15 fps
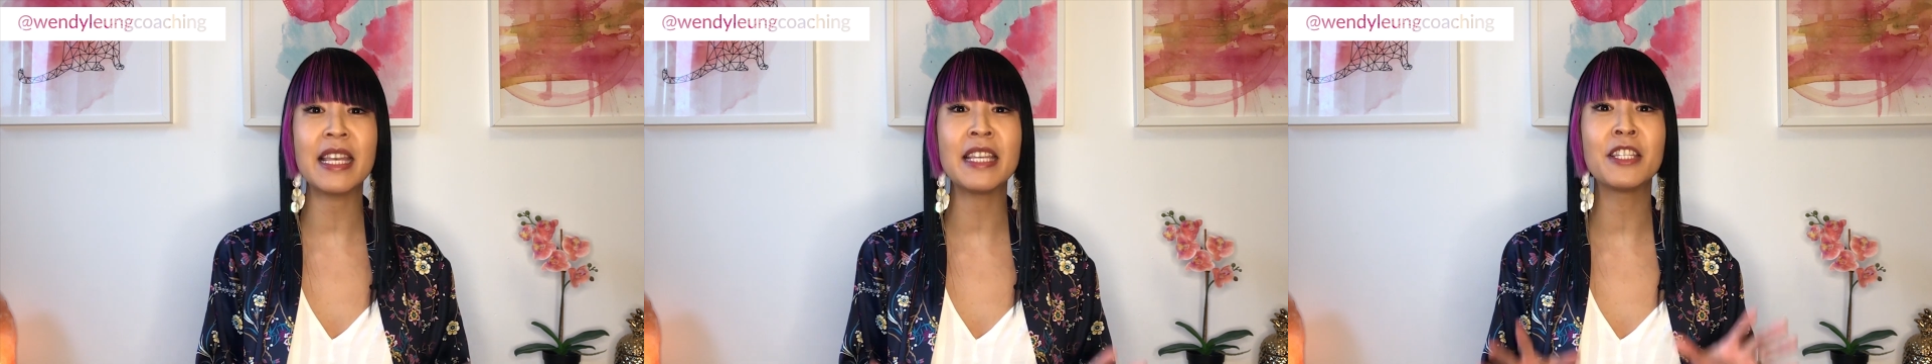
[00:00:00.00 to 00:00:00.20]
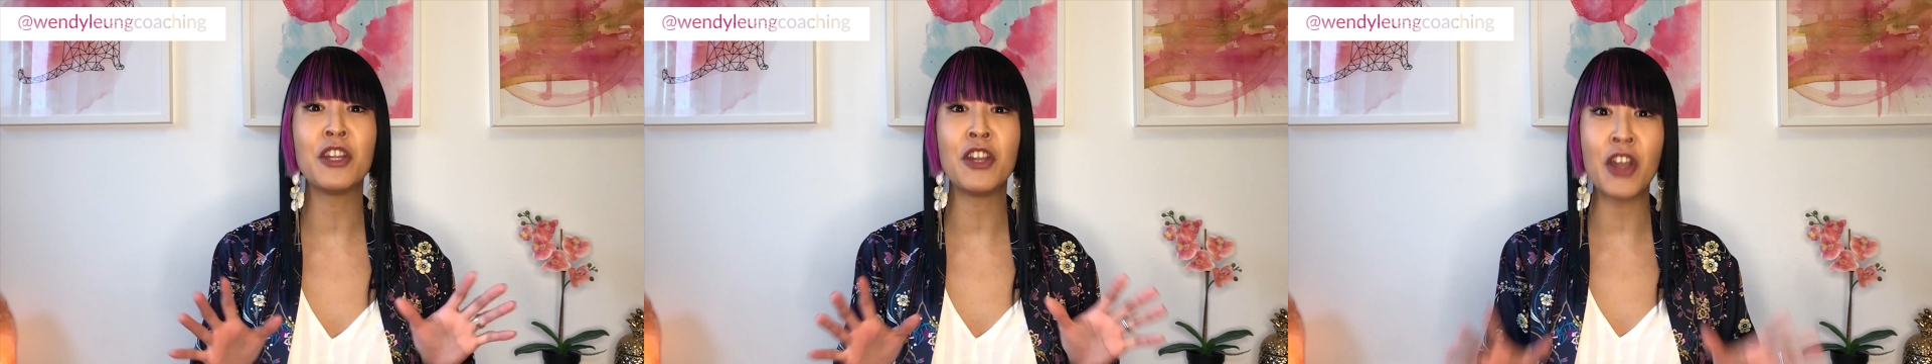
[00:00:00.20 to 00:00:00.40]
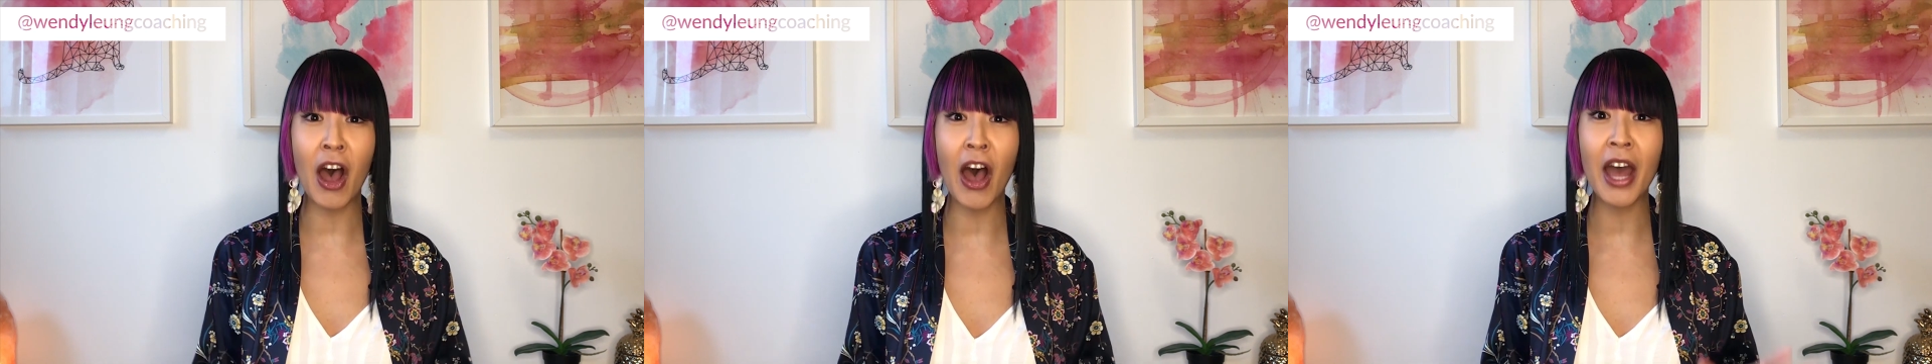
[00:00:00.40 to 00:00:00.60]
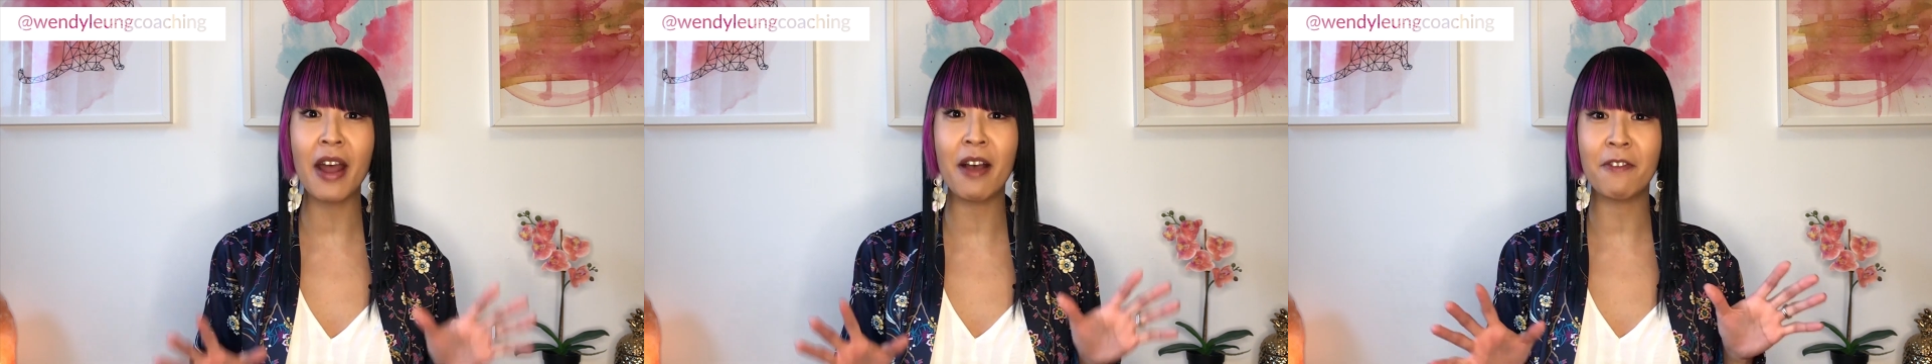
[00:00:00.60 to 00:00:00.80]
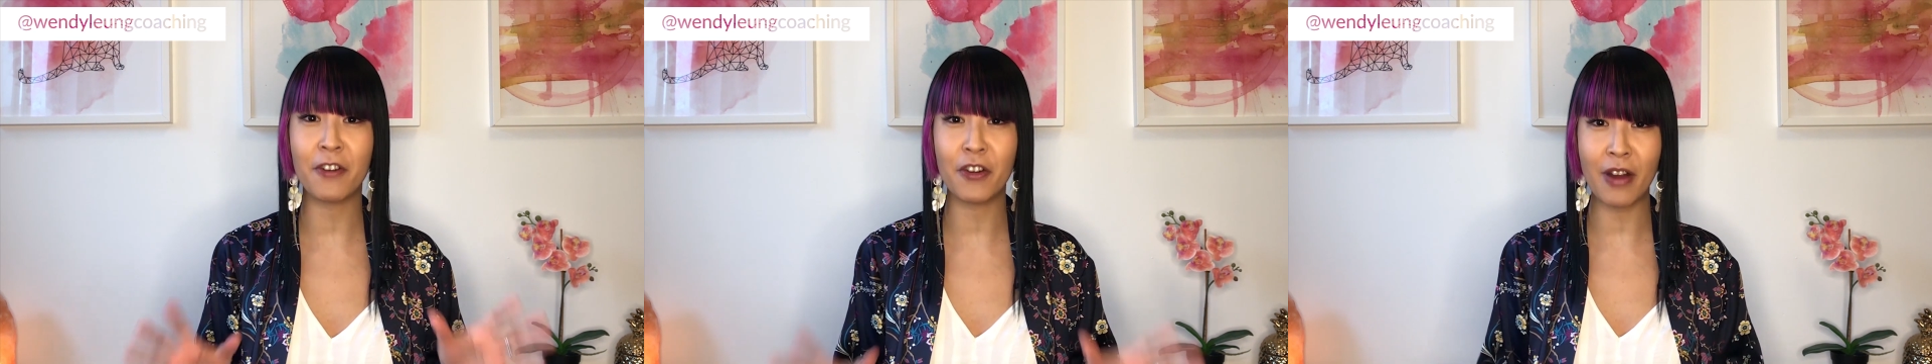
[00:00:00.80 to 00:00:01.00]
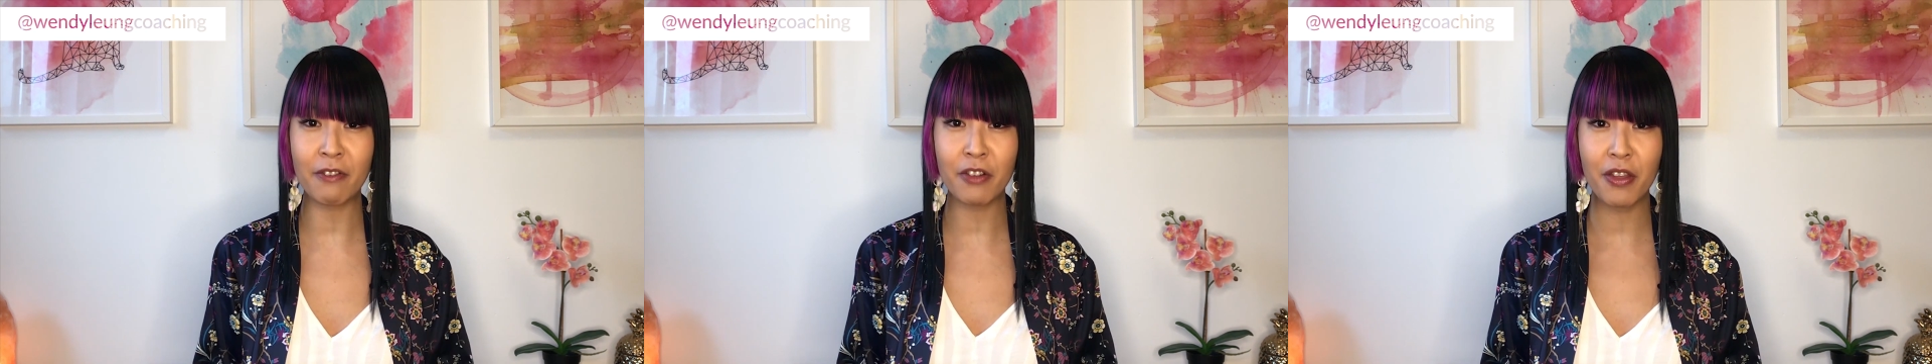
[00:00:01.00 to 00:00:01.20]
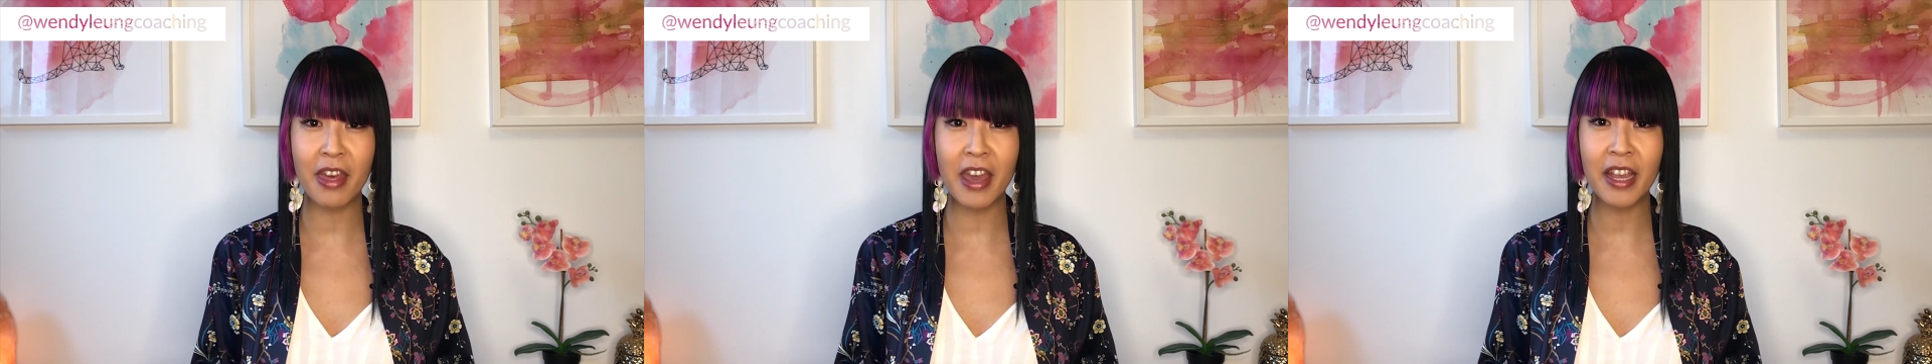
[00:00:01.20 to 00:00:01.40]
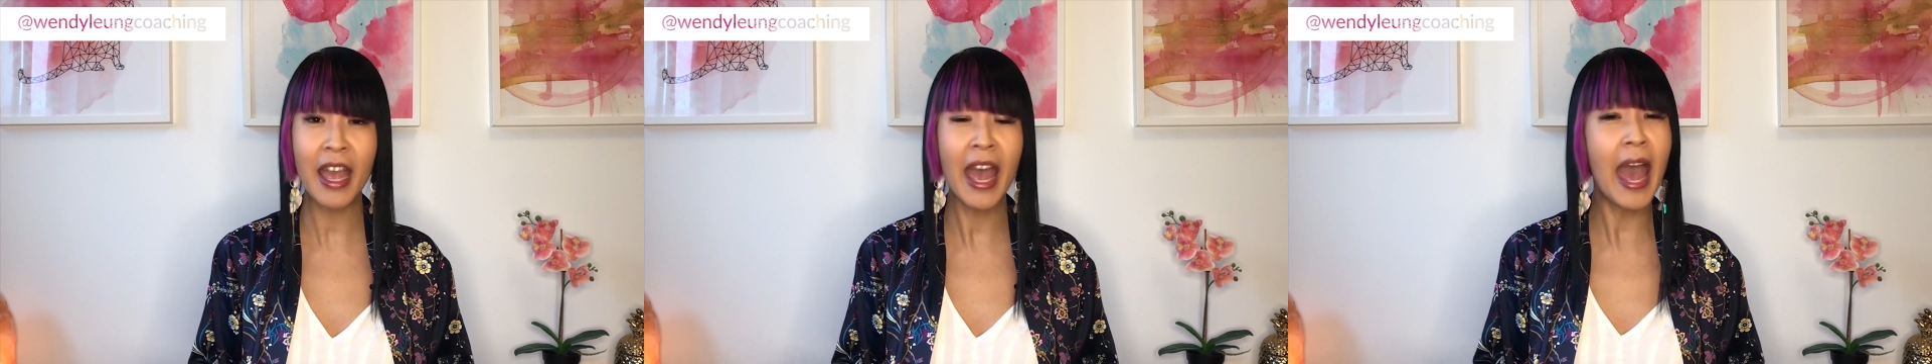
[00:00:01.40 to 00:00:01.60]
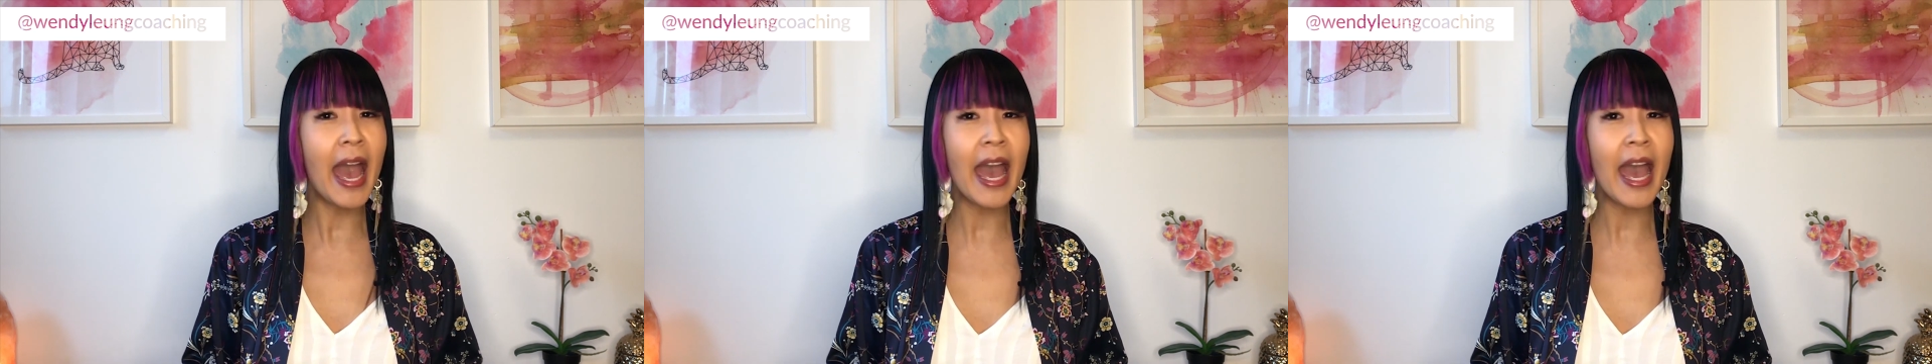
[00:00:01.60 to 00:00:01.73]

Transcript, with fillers: is not a forever thing